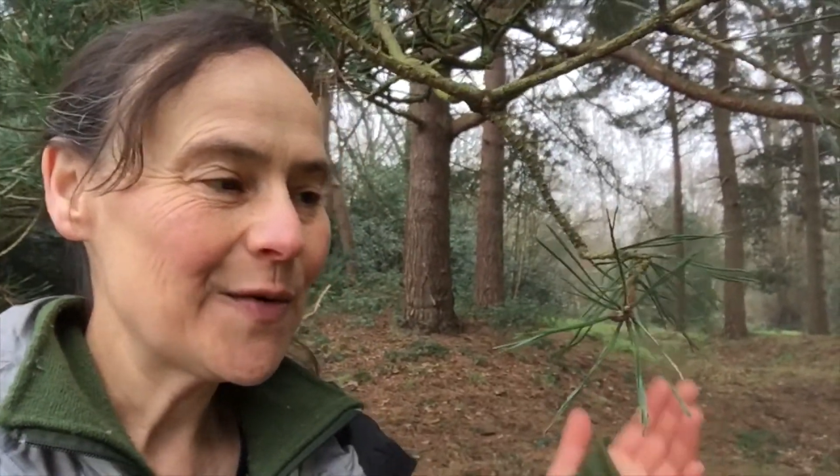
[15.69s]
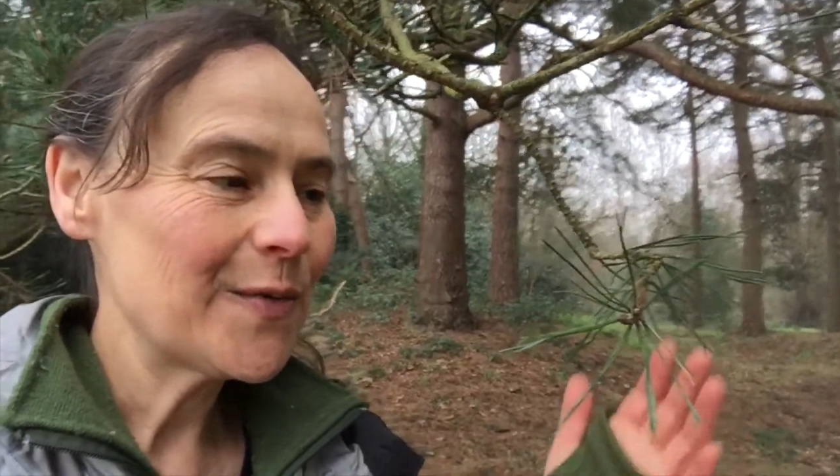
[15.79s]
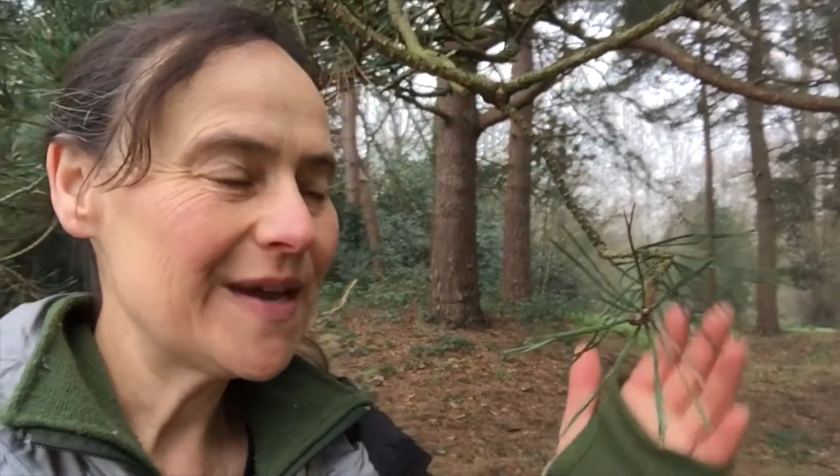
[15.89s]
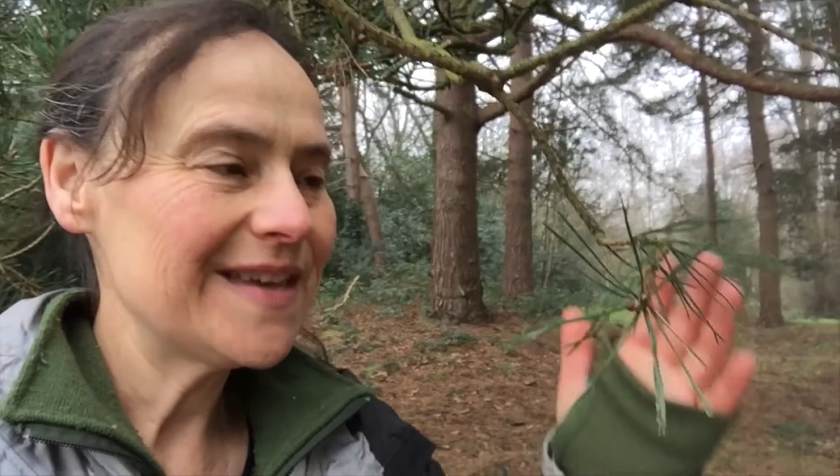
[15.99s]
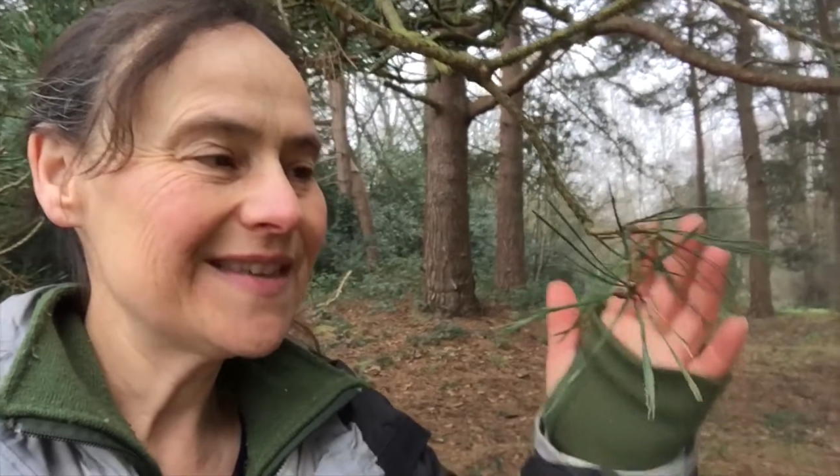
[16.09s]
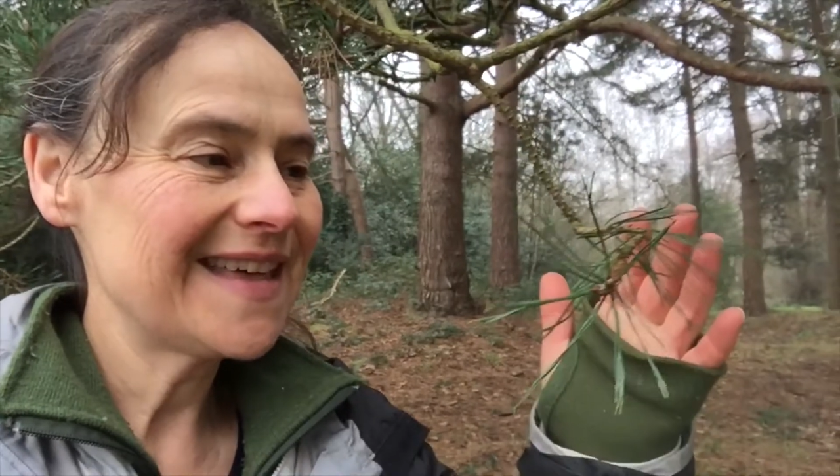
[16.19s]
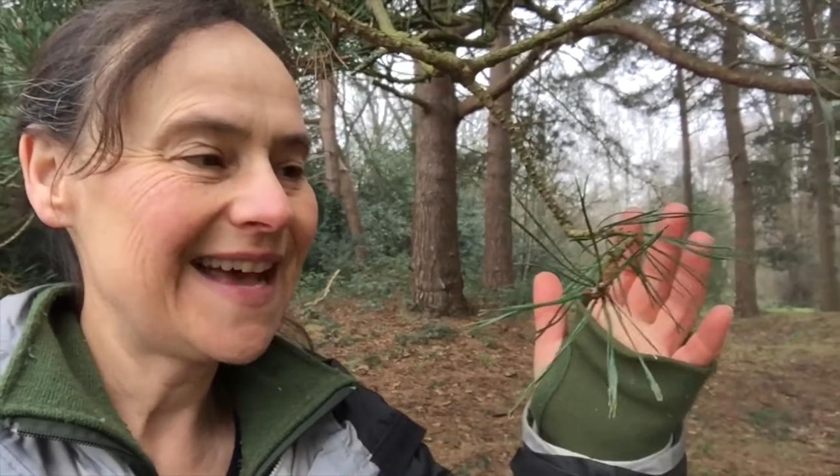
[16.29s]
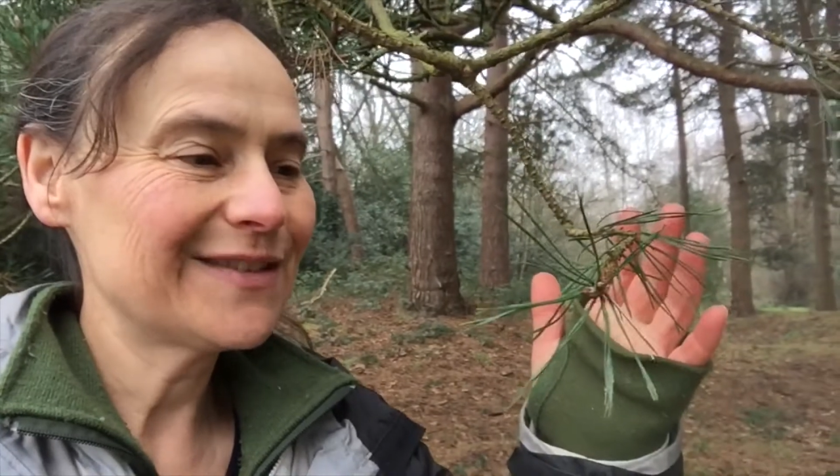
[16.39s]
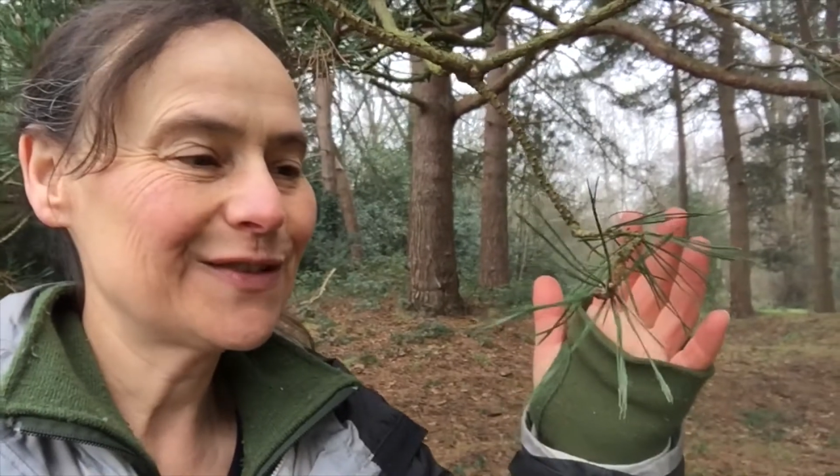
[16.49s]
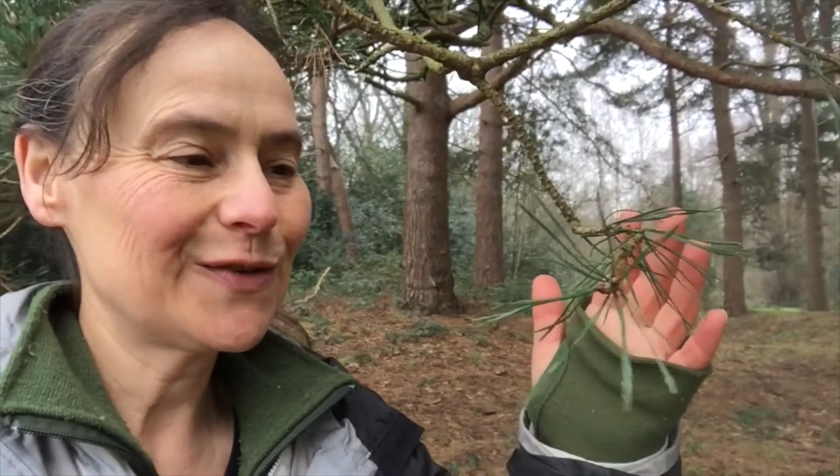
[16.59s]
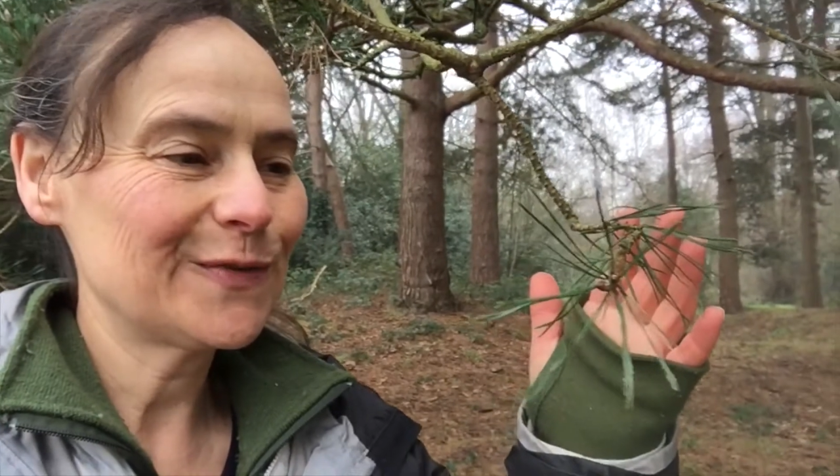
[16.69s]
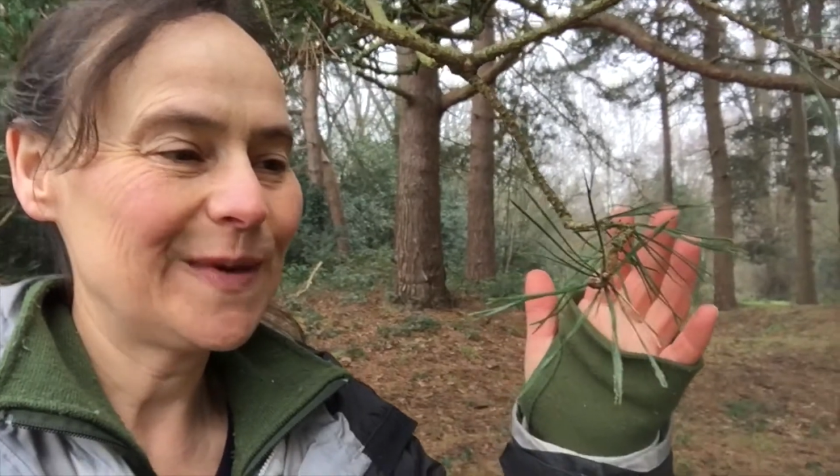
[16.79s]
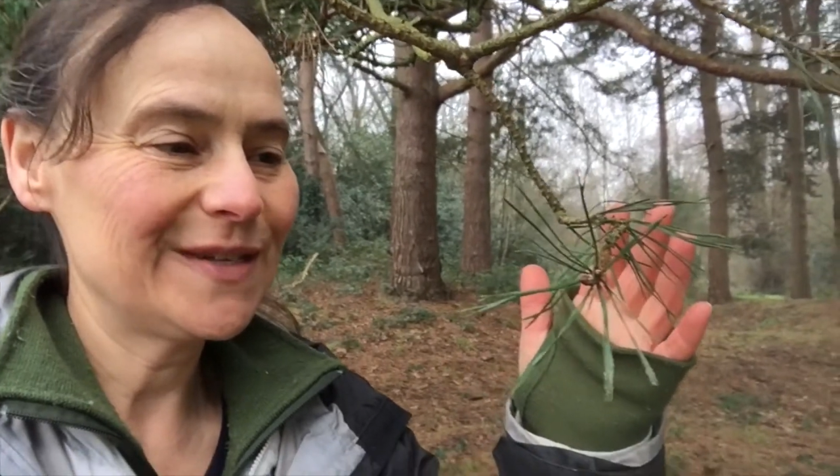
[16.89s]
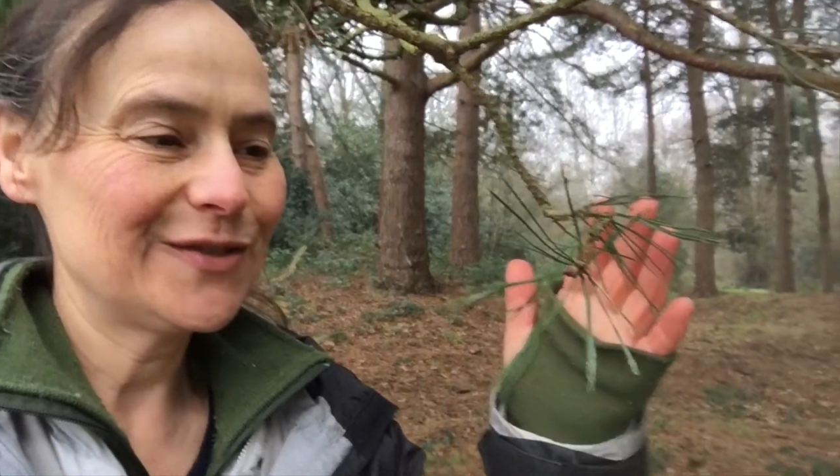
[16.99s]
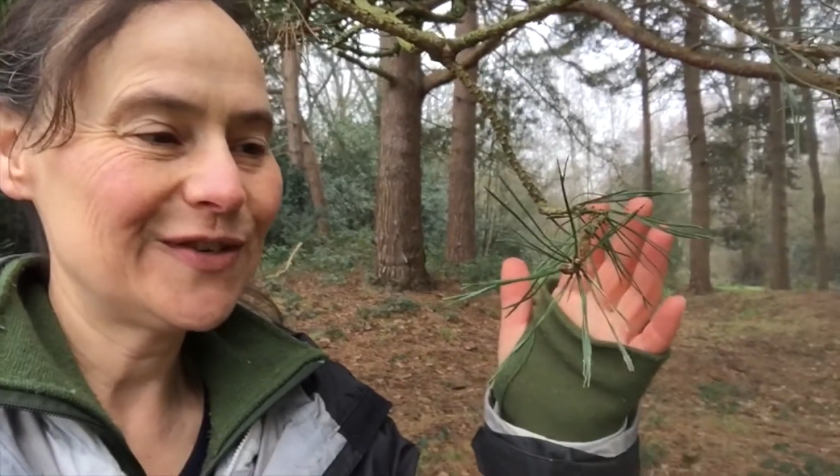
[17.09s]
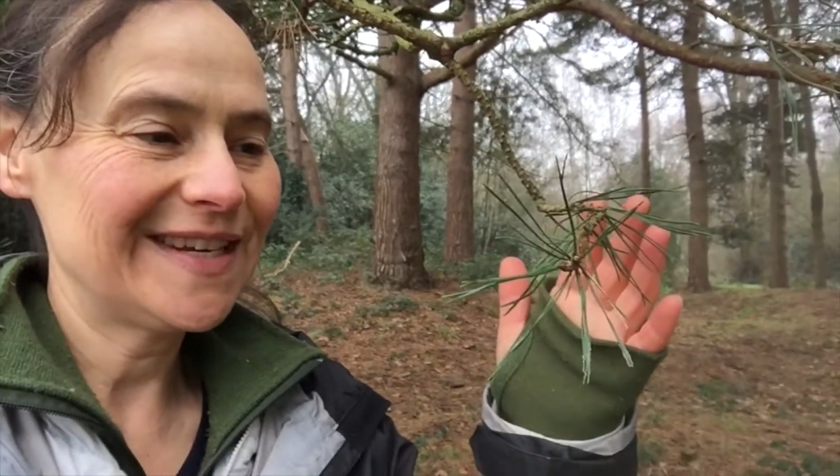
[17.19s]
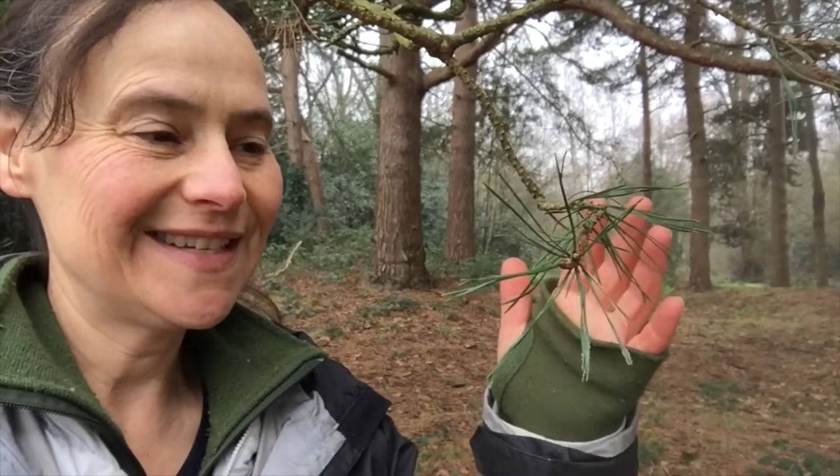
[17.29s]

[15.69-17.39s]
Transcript: with our Scots pine tree.